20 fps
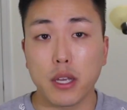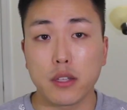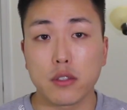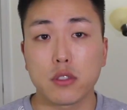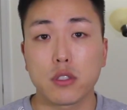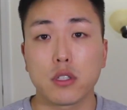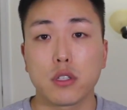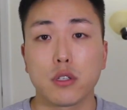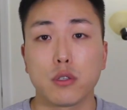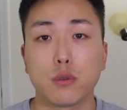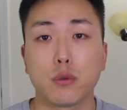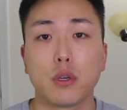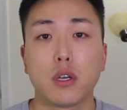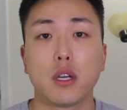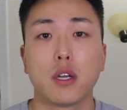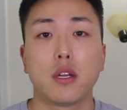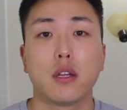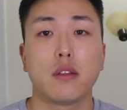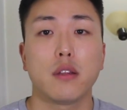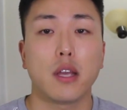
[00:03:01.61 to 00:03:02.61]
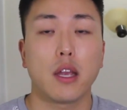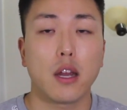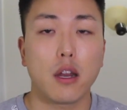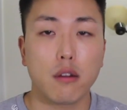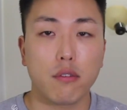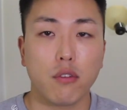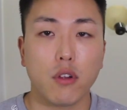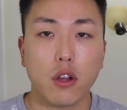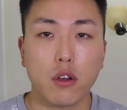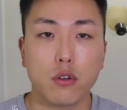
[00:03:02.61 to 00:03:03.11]
into the
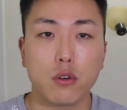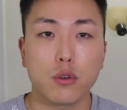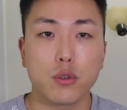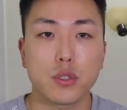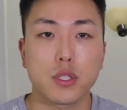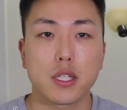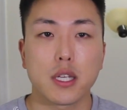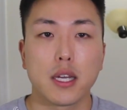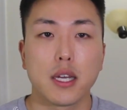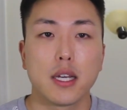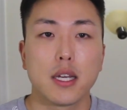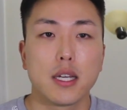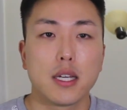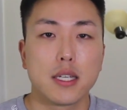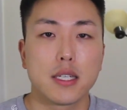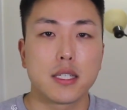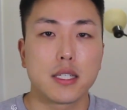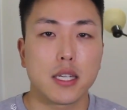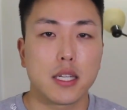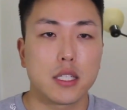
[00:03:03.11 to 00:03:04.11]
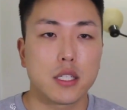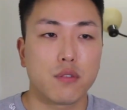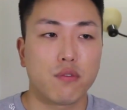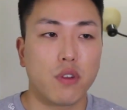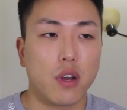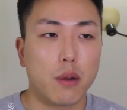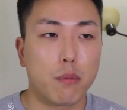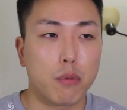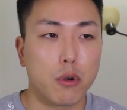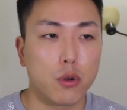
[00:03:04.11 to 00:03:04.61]
hair follicles, since
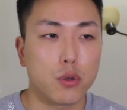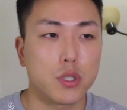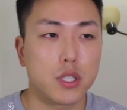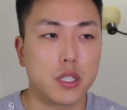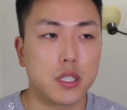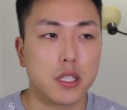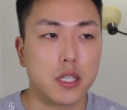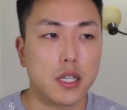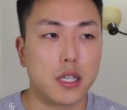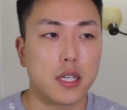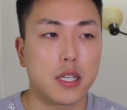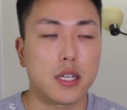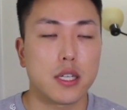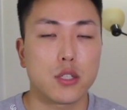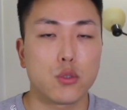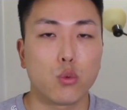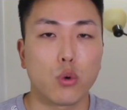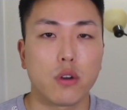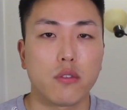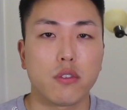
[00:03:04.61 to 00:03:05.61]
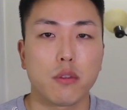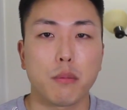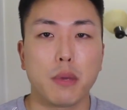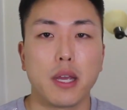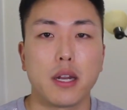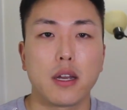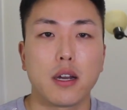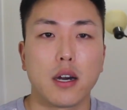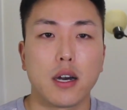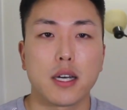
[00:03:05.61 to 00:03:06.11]
fibrosis is one of the
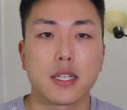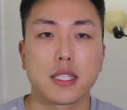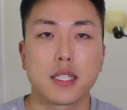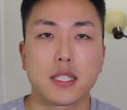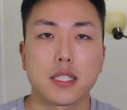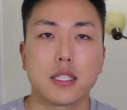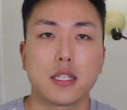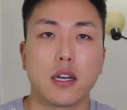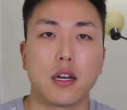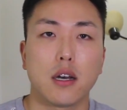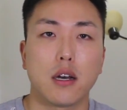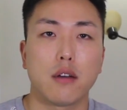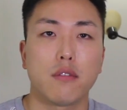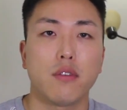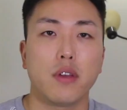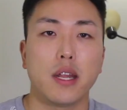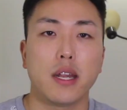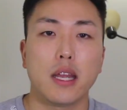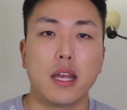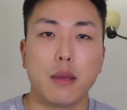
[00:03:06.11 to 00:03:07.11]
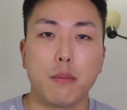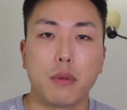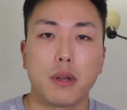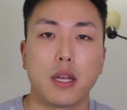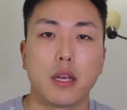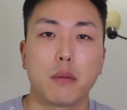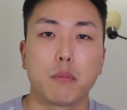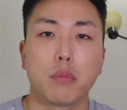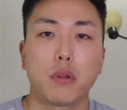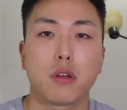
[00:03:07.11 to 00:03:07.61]
main causes of
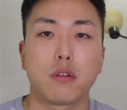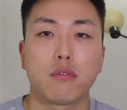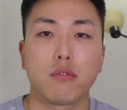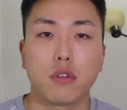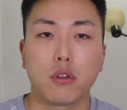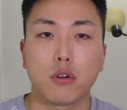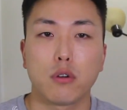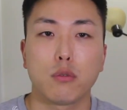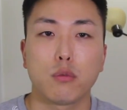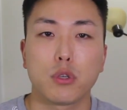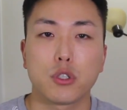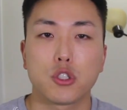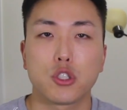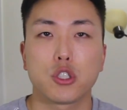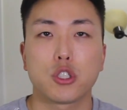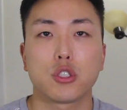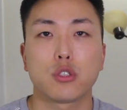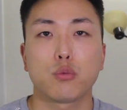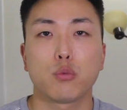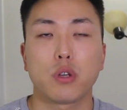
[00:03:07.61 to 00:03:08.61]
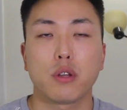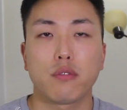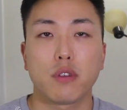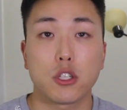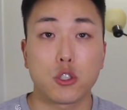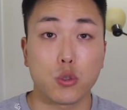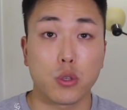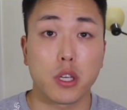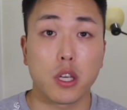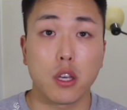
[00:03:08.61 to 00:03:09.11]
inhibiting blood flow, which would
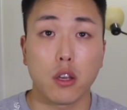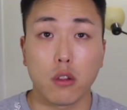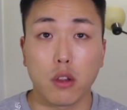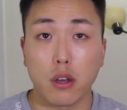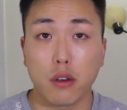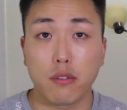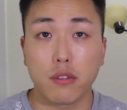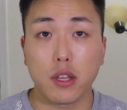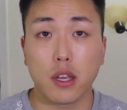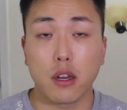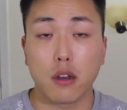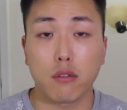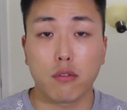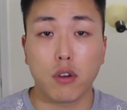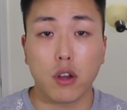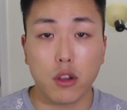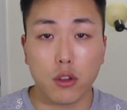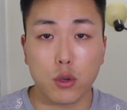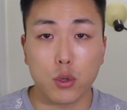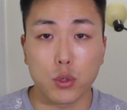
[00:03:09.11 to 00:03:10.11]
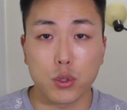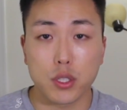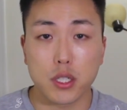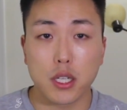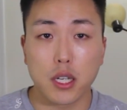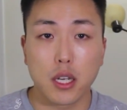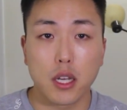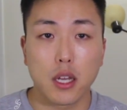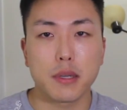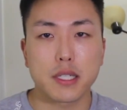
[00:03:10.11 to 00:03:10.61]
eventually kill off the hair
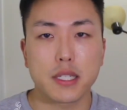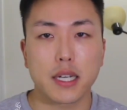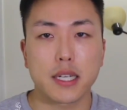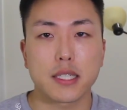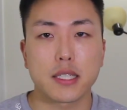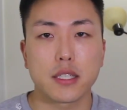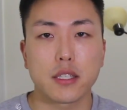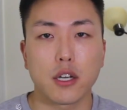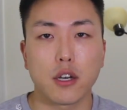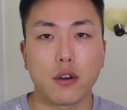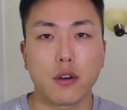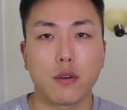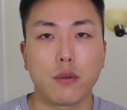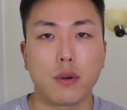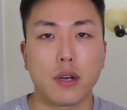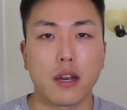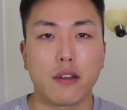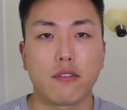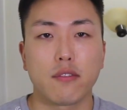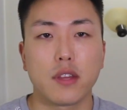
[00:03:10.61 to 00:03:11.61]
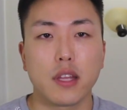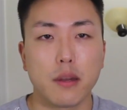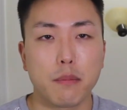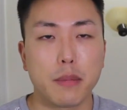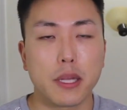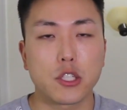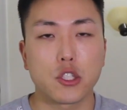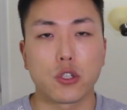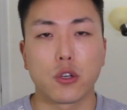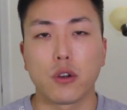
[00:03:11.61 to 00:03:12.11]
follicles. As you guys know, I did
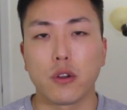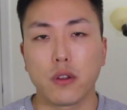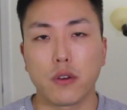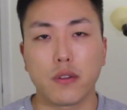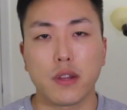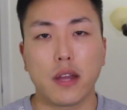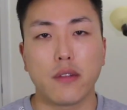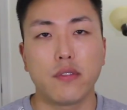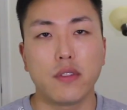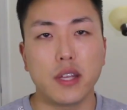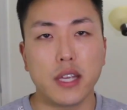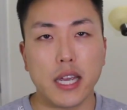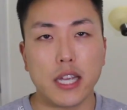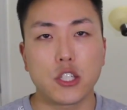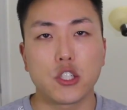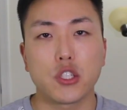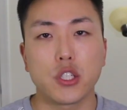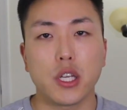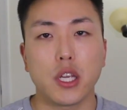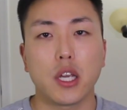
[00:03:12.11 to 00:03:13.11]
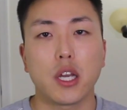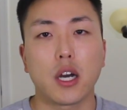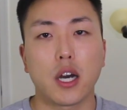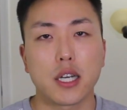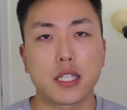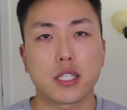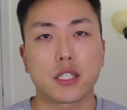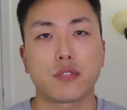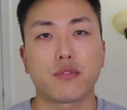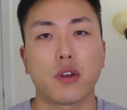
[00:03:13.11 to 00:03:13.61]
mention earlier that DHT
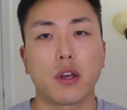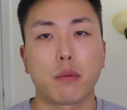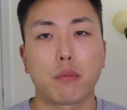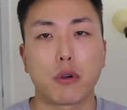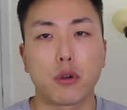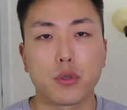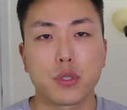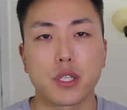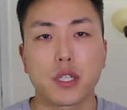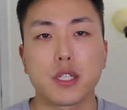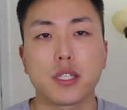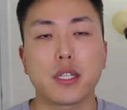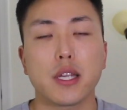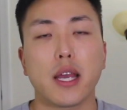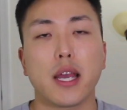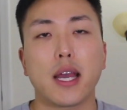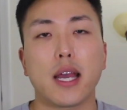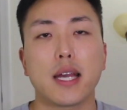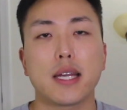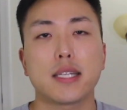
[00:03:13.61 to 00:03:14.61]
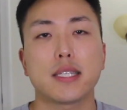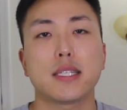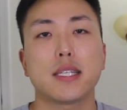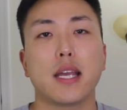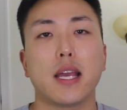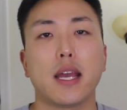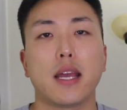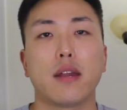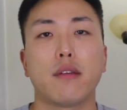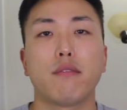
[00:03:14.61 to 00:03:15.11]
causes fibrosis
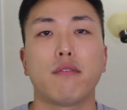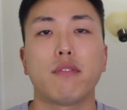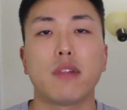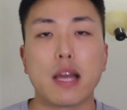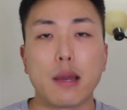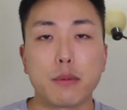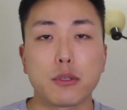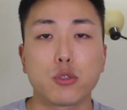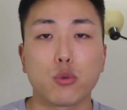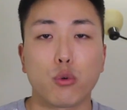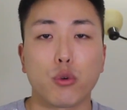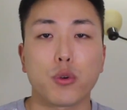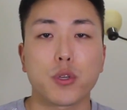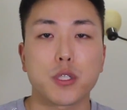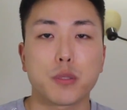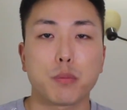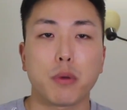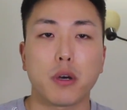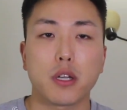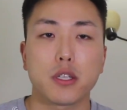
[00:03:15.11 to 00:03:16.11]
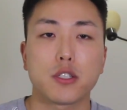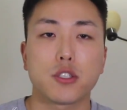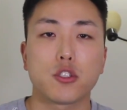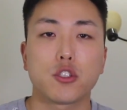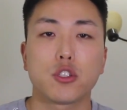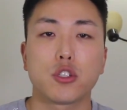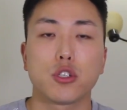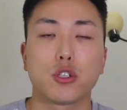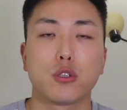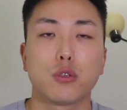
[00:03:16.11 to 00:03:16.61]
as an inflammatory response
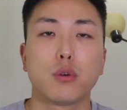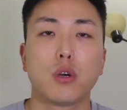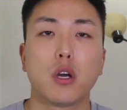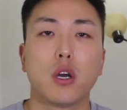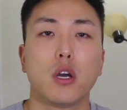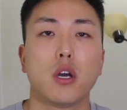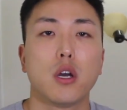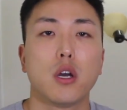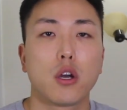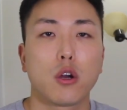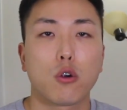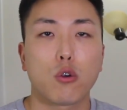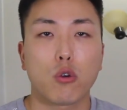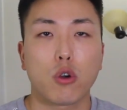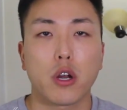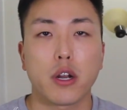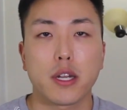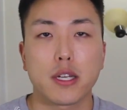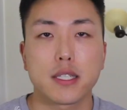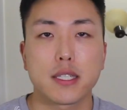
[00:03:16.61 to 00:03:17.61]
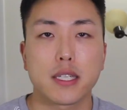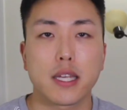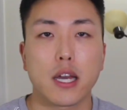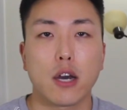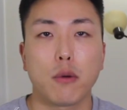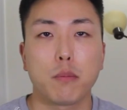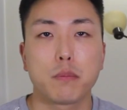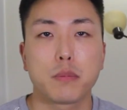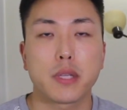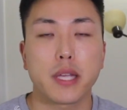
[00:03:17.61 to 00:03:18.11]
to chronic
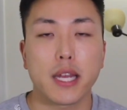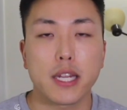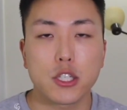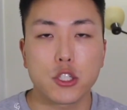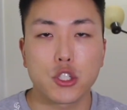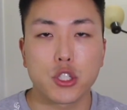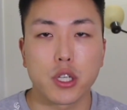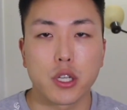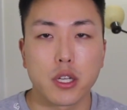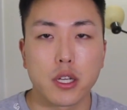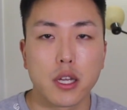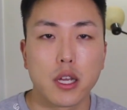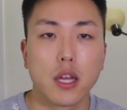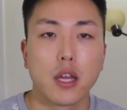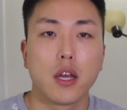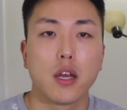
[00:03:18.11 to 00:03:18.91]
scalp tension.